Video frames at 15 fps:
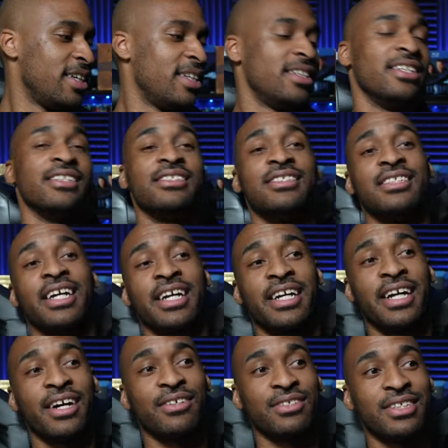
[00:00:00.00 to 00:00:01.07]
let's check
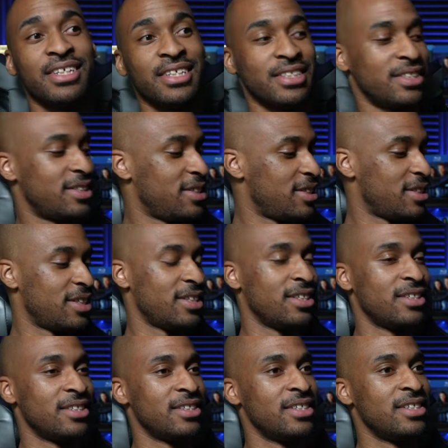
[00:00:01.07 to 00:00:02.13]
out this
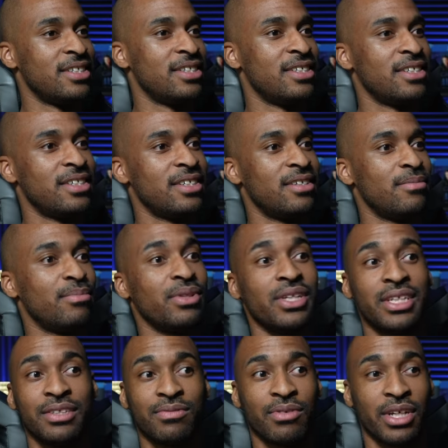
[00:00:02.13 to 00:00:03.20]

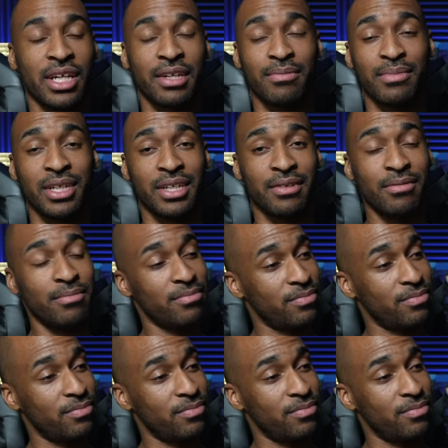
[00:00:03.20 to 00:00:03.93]
Please Forgive Me